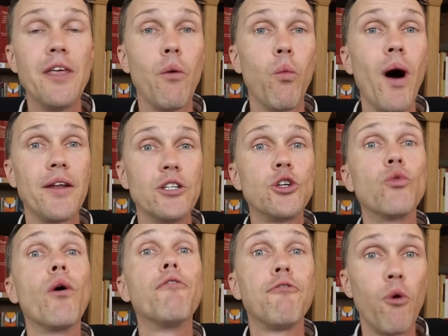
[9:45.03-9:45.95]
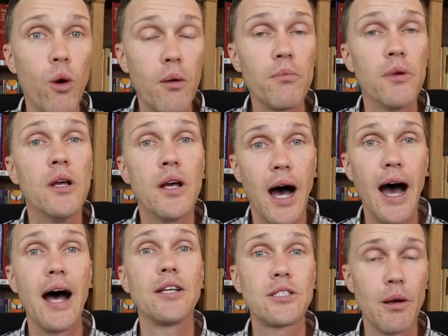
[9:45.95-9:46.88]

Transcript: and they wanted to reform uh,